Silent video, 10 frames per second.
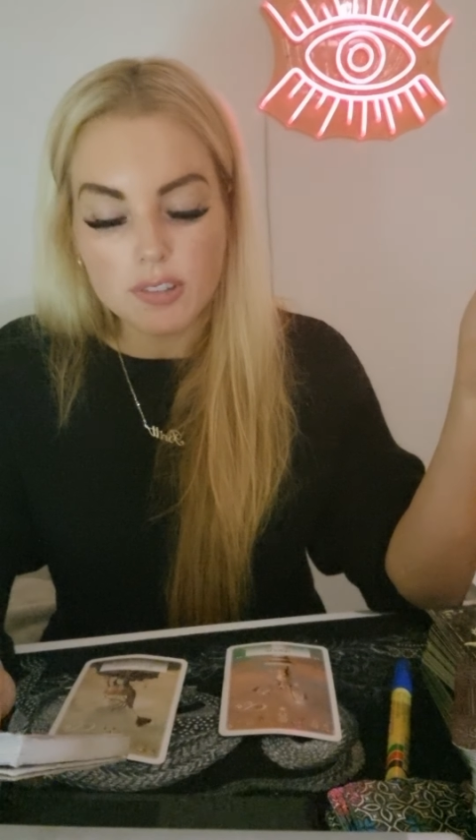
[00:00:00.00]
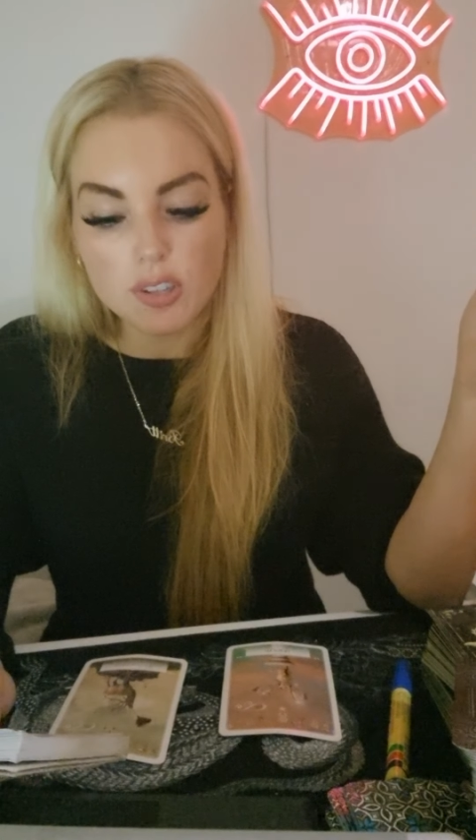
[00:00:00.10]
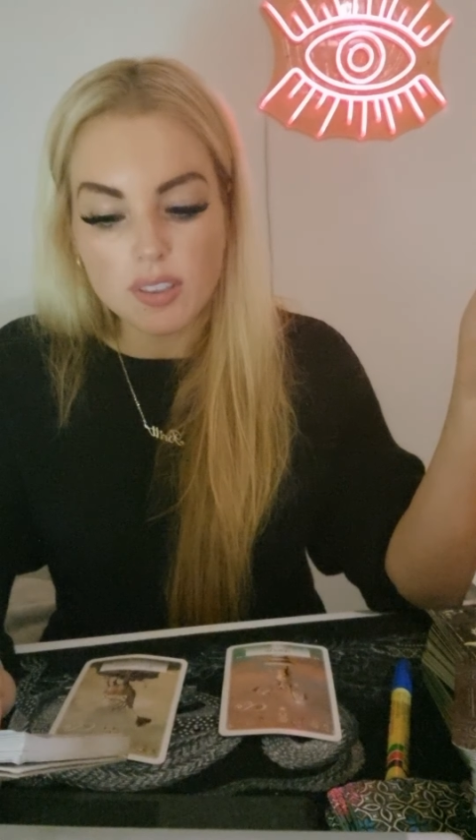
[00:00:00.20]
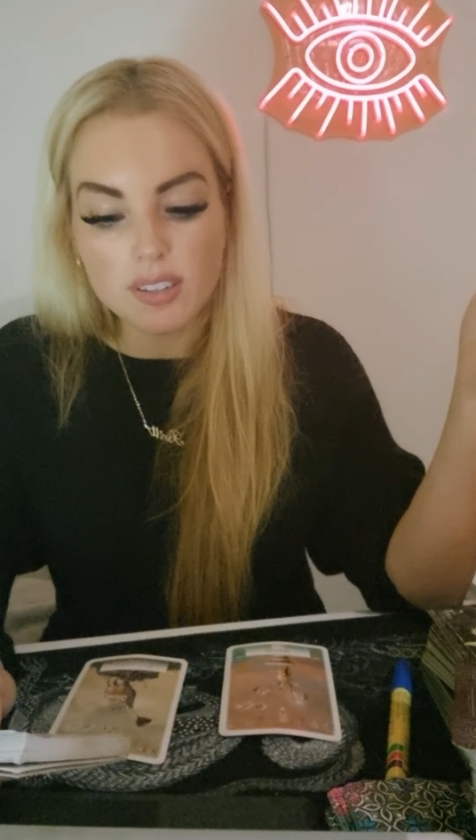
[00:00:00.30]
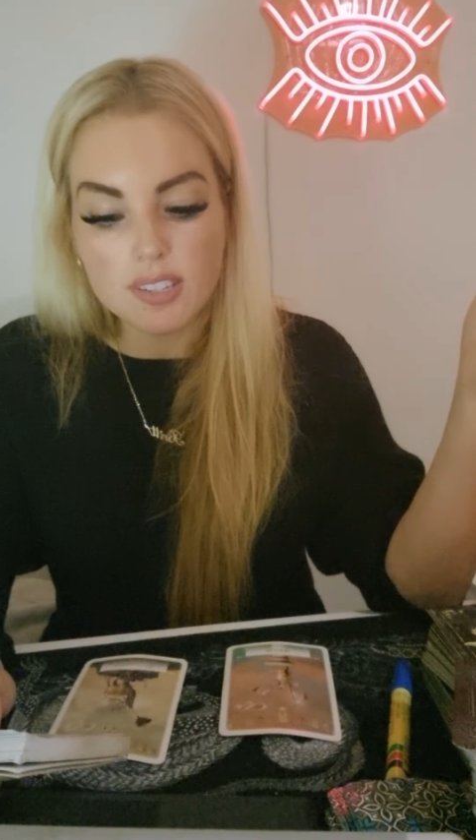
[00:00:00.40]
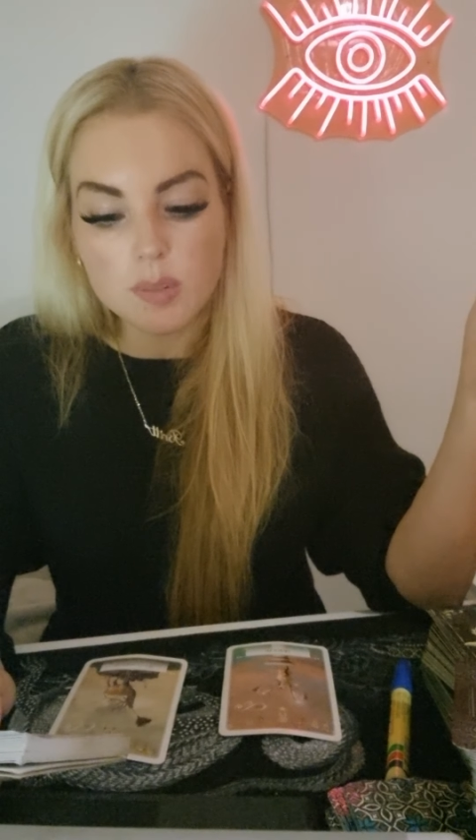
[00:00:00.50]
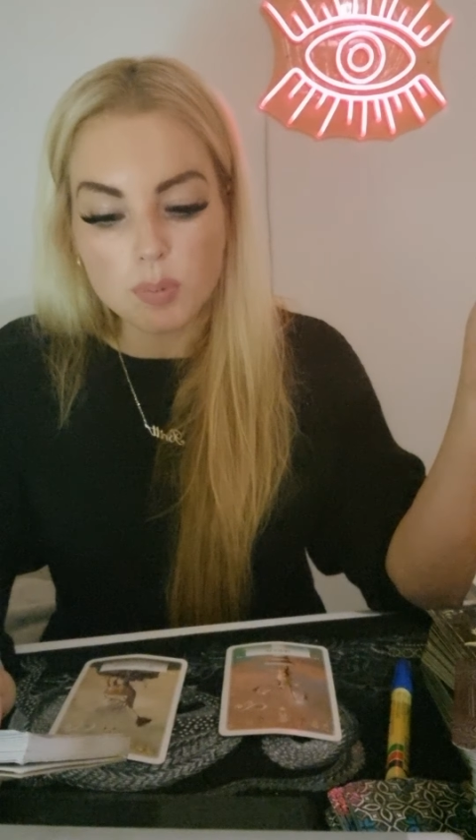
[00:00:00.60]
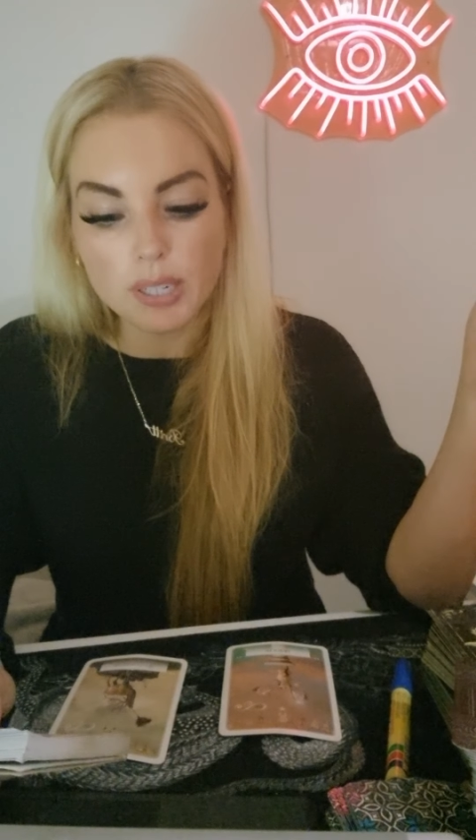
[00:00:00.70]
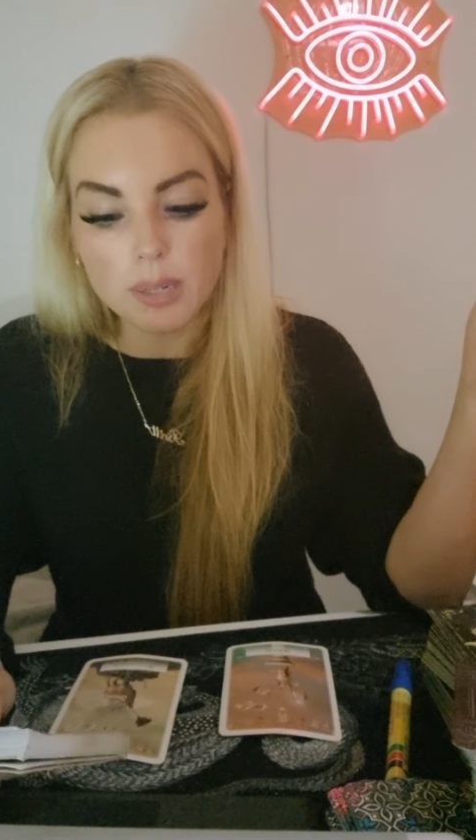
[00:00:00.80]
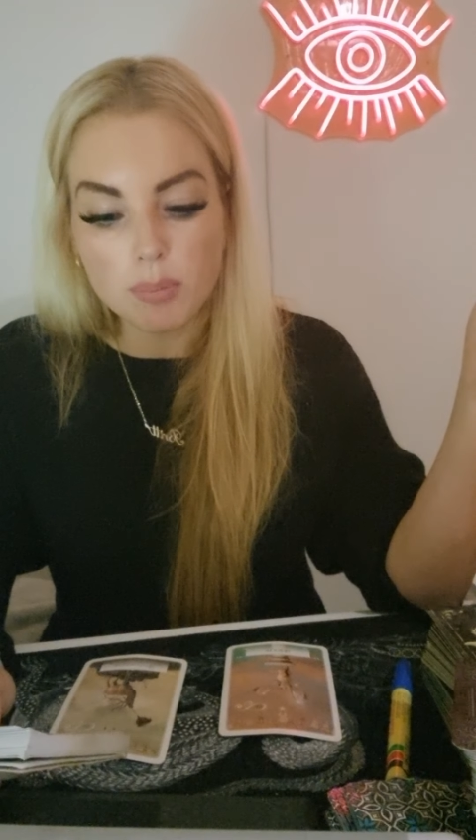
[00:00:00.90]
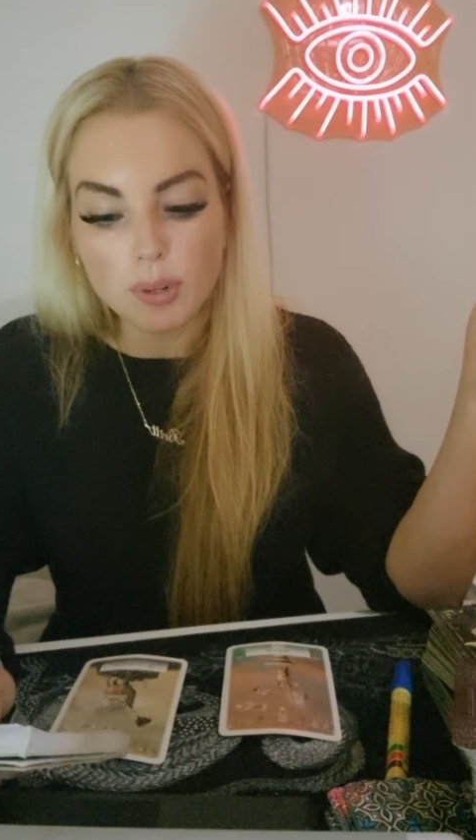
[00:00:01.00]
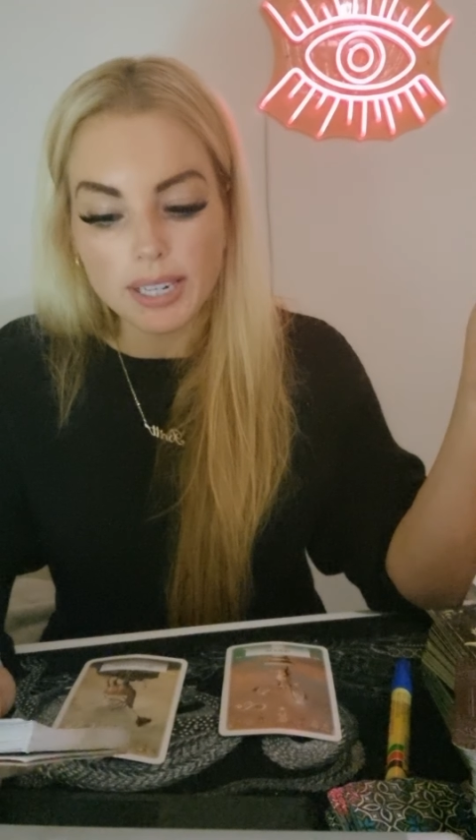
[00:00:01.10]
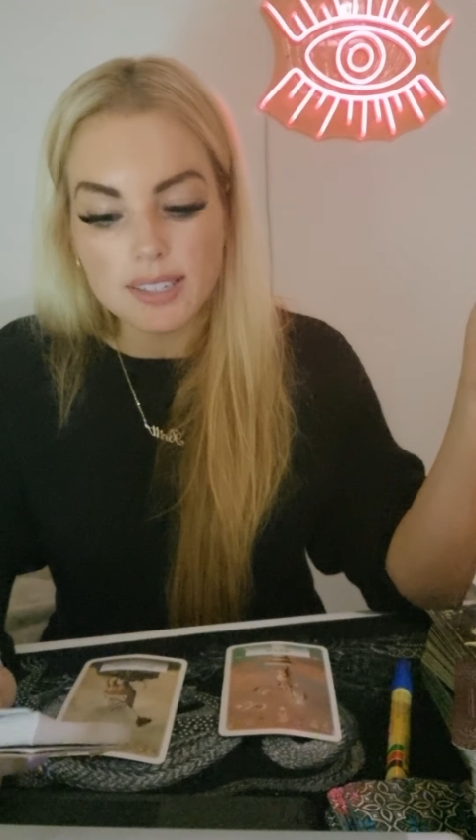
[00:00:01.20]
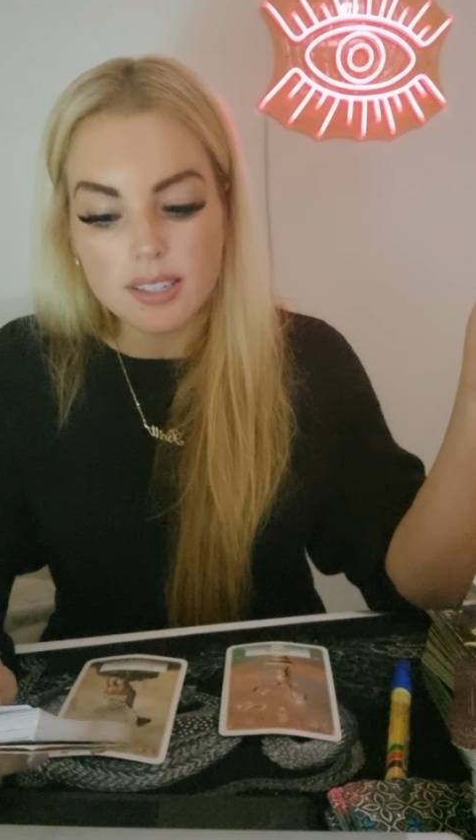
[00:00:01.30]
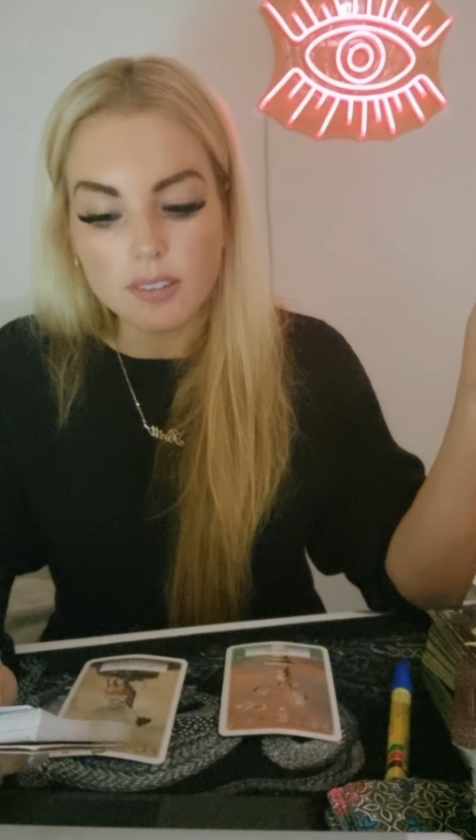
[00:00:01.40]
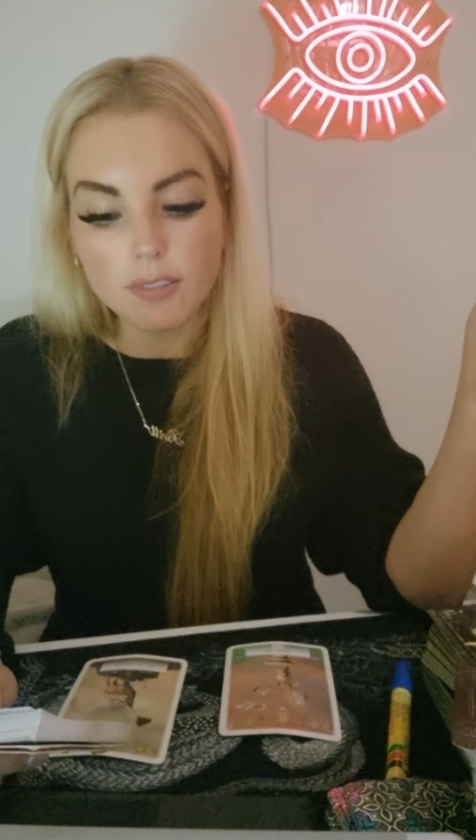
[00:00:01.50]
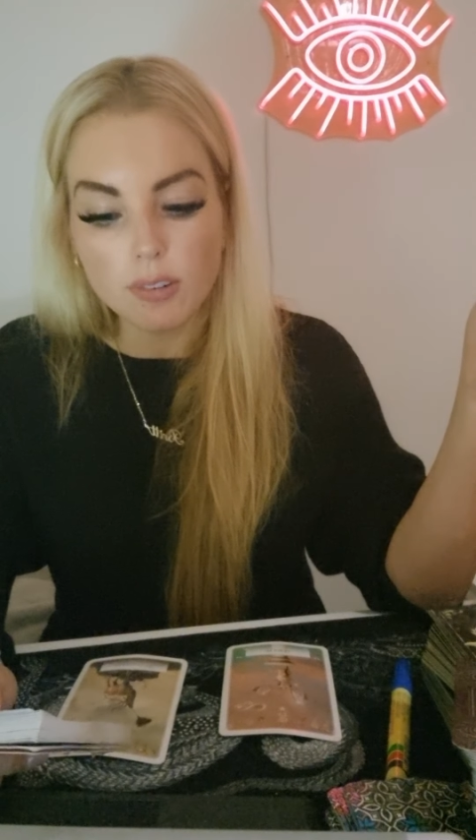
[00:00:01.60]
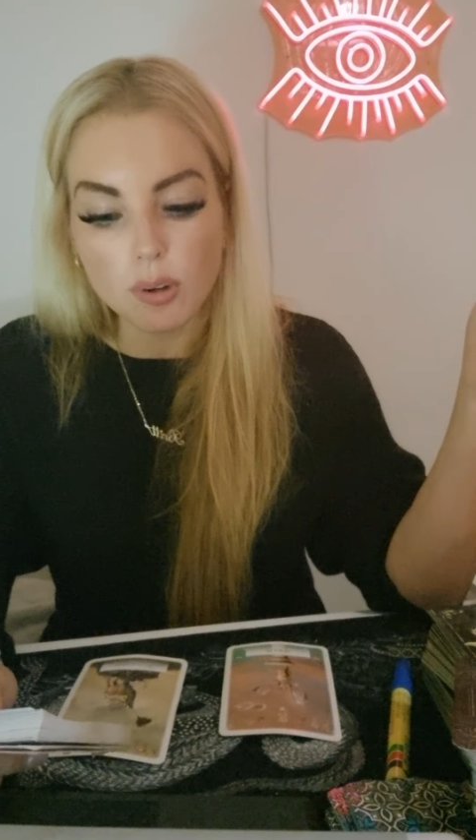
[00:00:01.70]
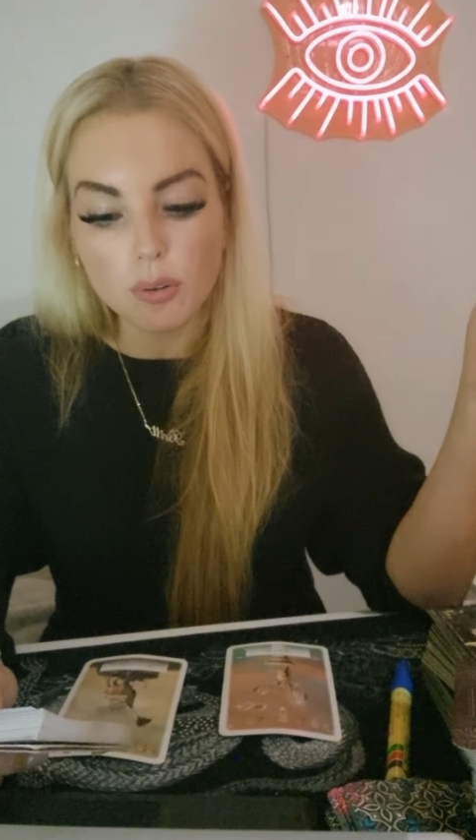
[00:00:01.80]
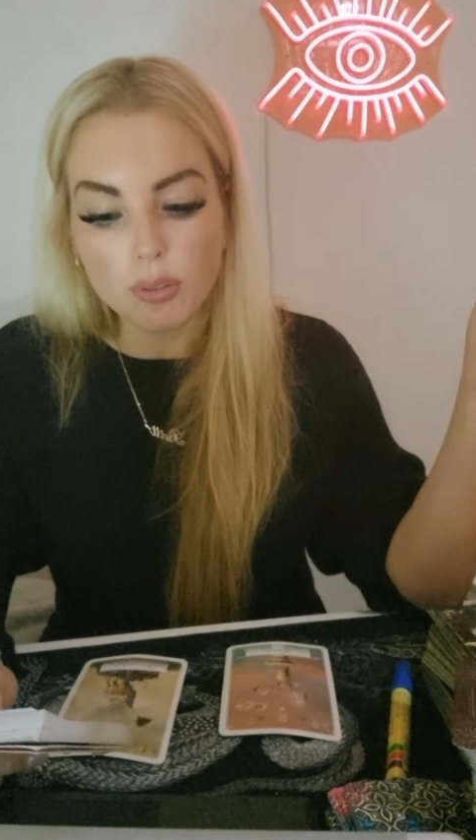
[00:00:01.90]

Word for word: so that a spring breeze can flow